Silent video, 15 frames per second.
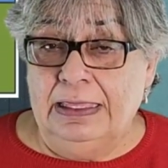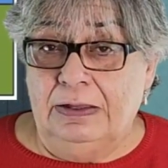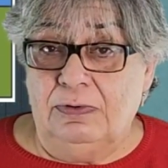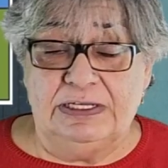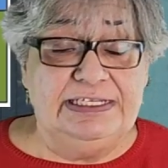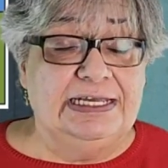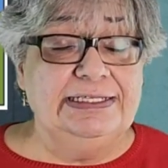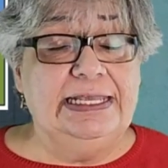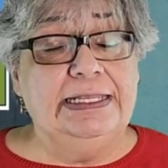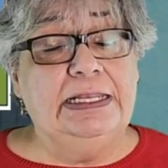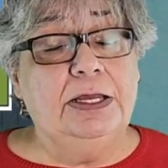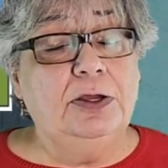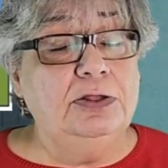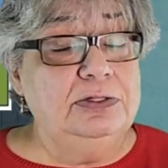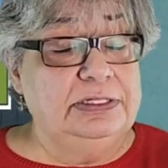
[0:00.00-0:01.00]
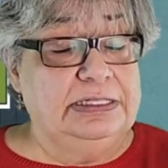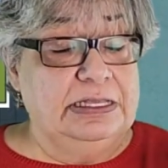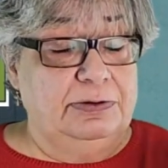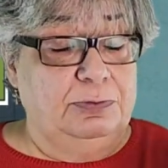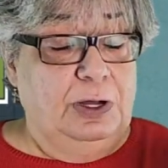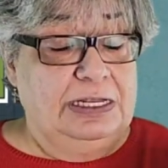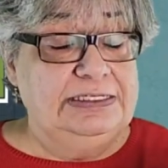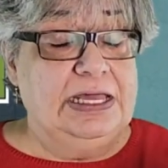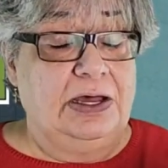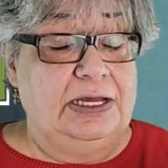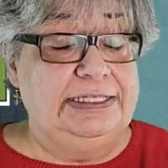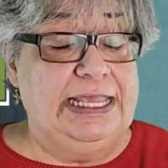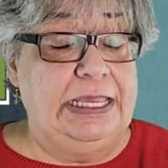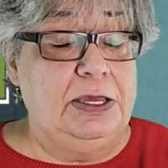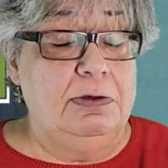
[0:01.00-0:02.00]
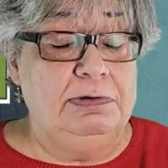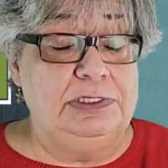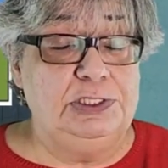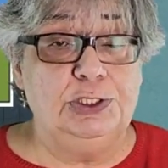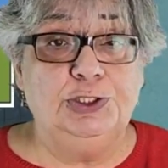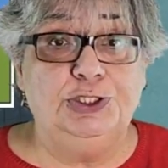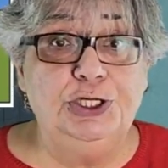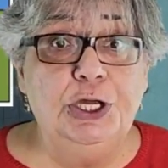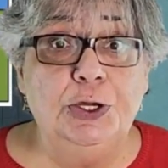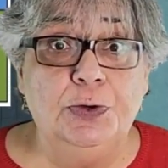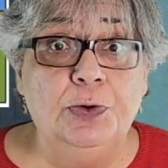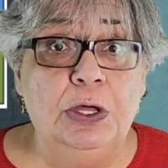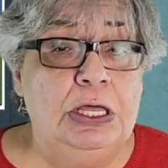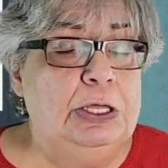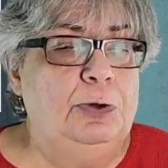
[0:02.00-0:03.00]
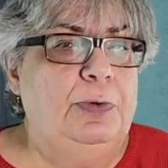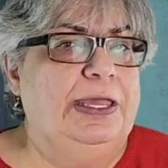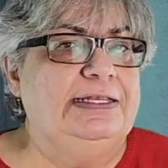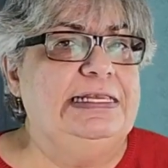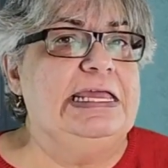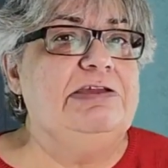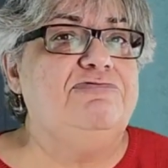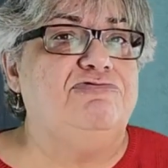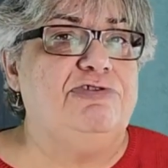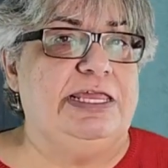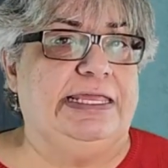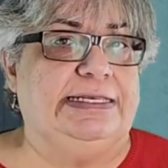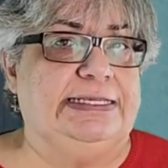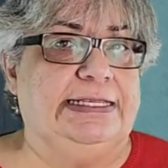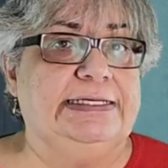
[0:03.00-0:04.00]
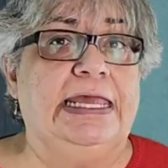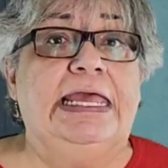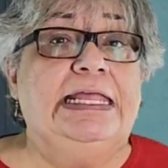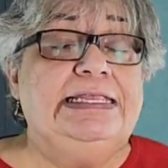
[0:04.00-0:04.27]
What are they going to do when they read it?